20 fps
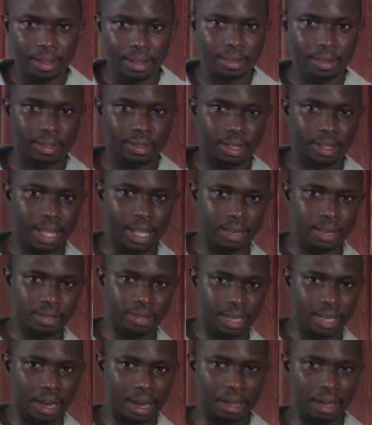See that? You
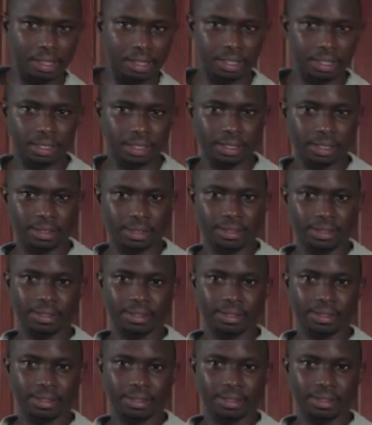see how I just...